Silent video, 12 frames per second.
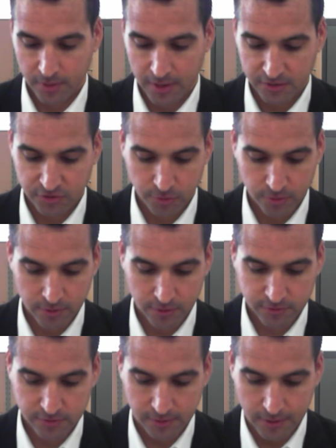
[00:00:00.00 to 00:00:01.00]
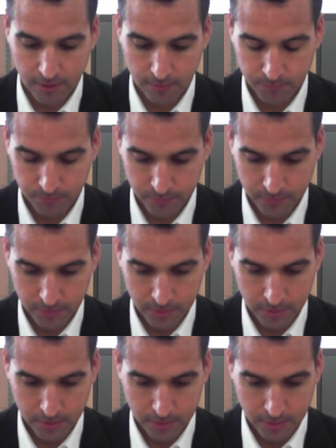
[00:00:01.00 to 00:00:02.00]
uh, two years ago.
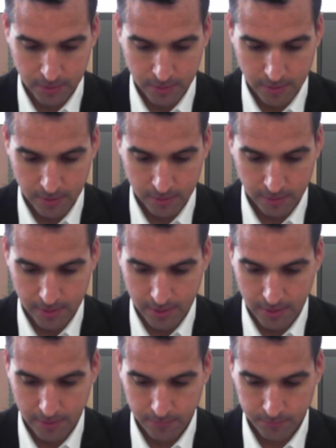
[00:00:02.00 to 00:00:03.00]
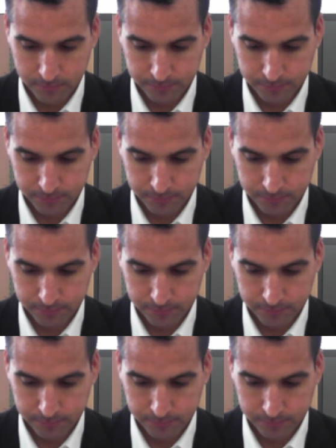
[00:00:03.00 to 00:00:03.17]
Okay,